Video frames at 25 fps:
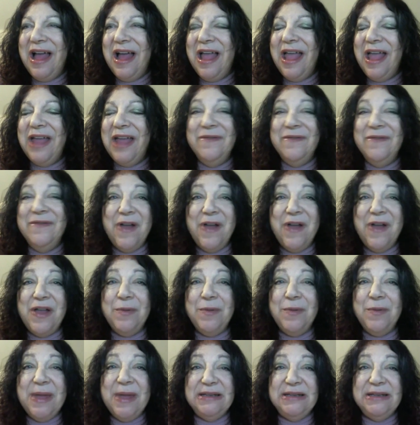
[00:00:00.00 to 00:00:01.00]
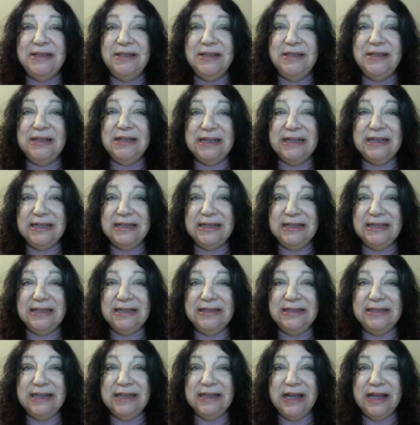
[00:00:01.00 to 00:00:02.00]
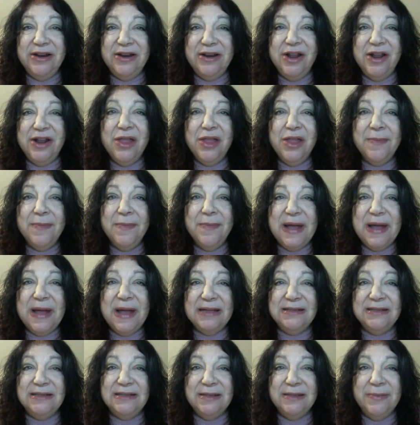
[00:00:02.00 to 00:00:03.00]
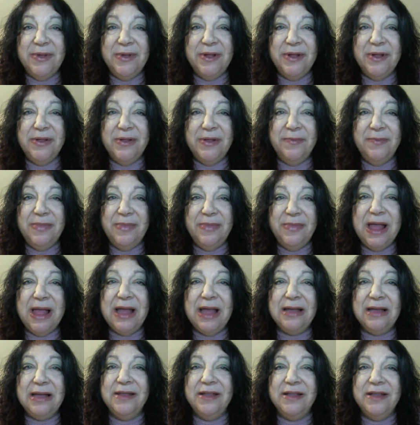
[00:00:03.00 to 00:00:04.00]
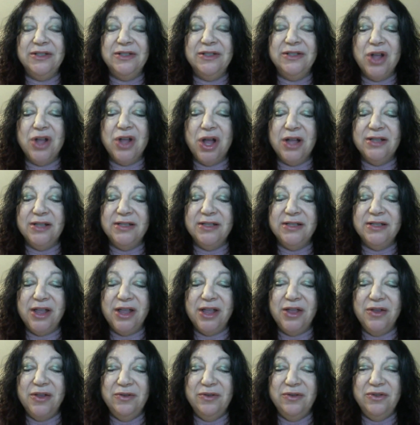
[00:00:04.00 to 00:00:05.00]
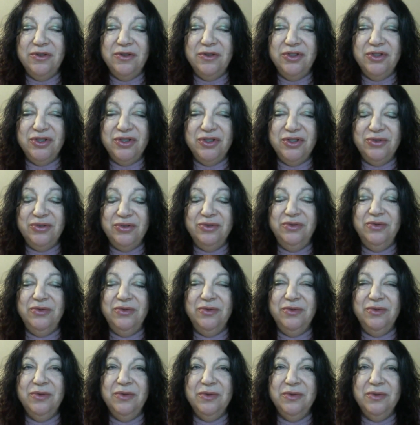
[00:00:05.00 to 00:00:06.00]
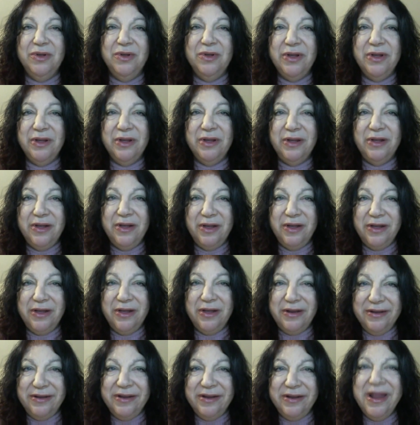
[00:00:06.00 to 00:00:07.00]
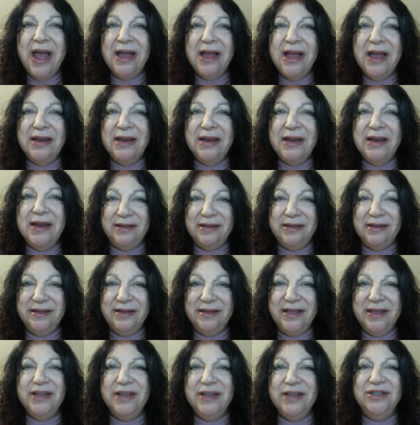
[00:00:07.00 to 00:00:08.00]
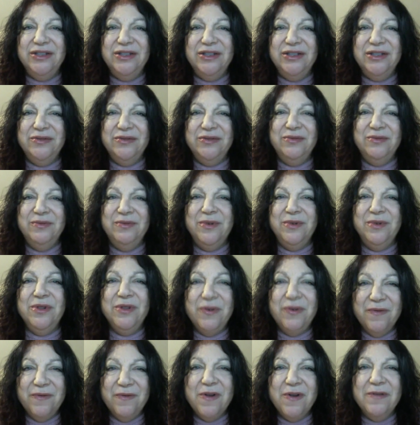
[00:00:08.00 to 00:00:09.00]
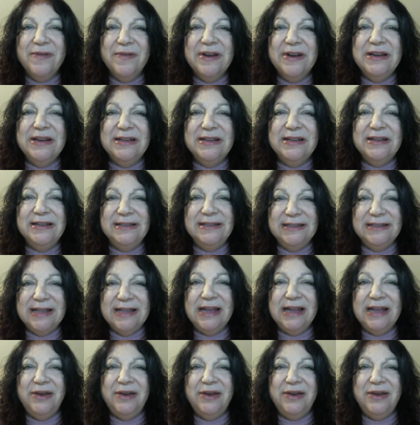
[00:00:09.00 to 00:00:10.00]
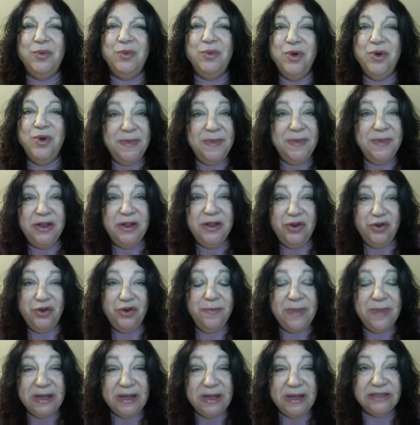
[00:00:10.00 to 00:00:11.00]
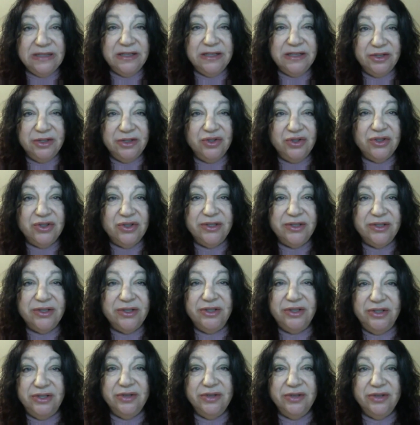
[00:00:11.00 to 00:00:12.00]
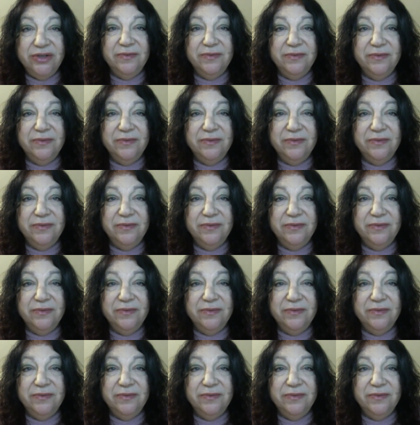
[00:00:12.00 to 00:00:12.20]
Environmental is another possible block that's causing you to not get to what you've already decided would be in your best interest to do.